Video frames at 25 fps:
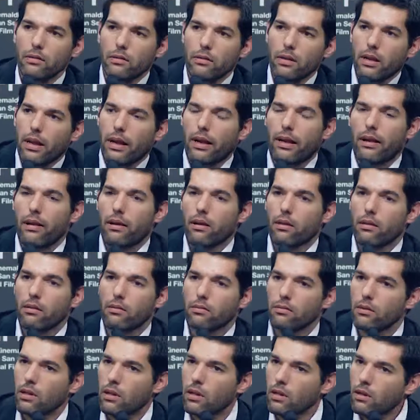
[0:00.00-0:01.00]
contemplate
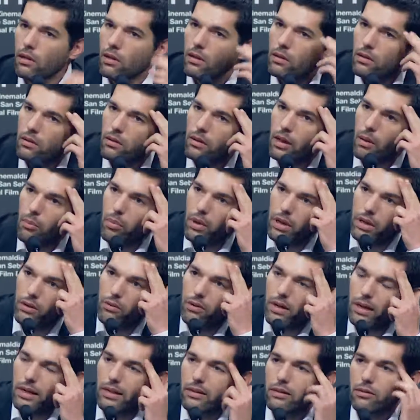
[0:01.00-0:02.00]
this? How do they see it?
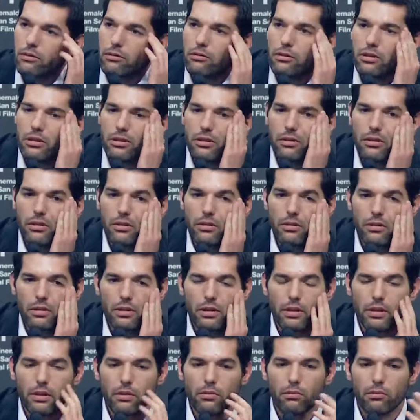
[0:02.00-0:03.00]
First of all,
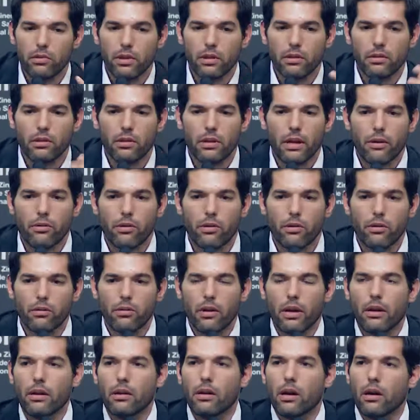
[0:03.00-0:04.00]

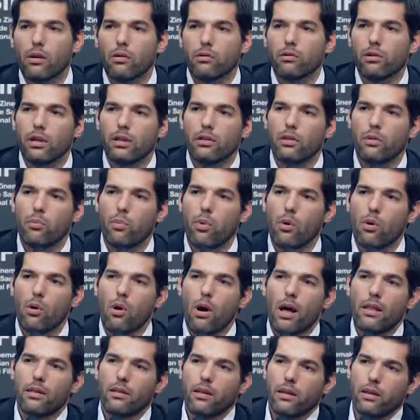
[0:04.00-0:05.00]
I don't know whether you've
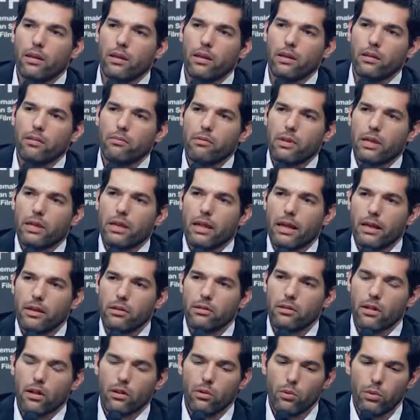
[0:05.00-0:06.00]
seen the film. It takes
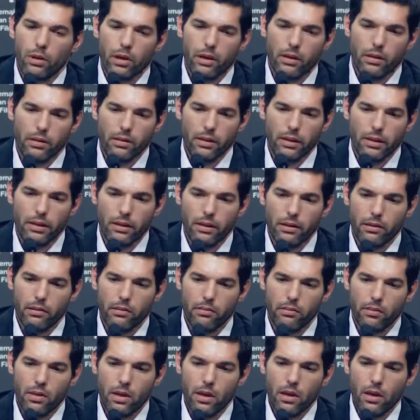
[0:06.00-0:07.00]
place prior
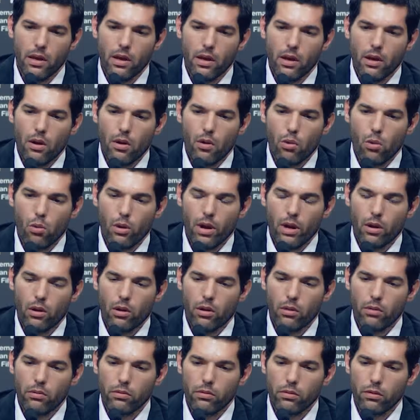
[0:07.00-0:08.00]
to the dictatorship,
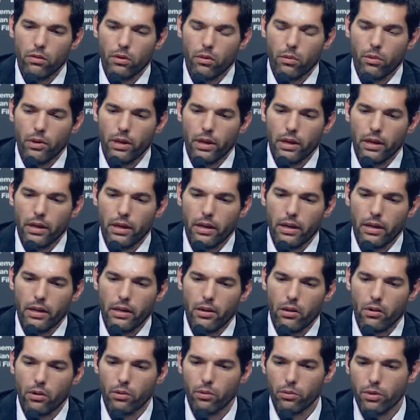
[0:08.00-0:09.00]

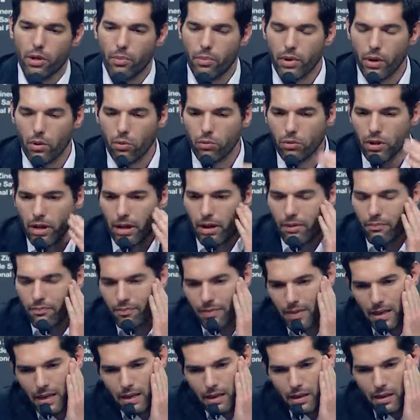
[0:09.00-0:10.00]
and then as
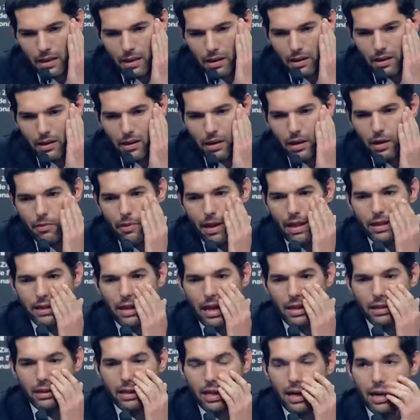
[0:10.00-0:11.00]
what you're, as regards to
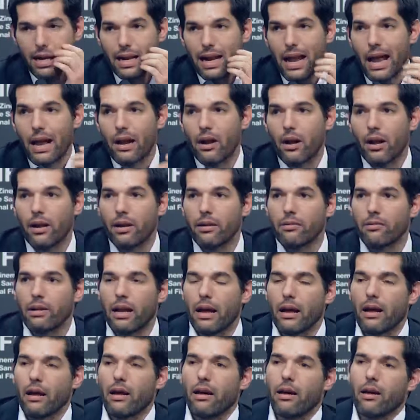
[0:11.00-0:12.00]
what you're asking, it's
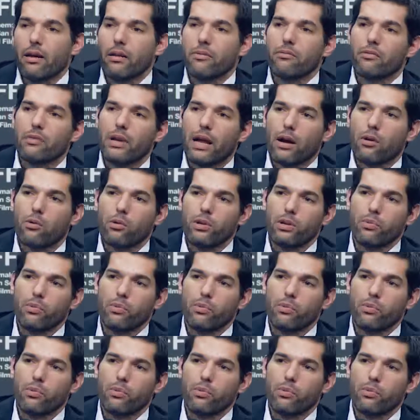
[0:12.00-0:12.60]
quite clear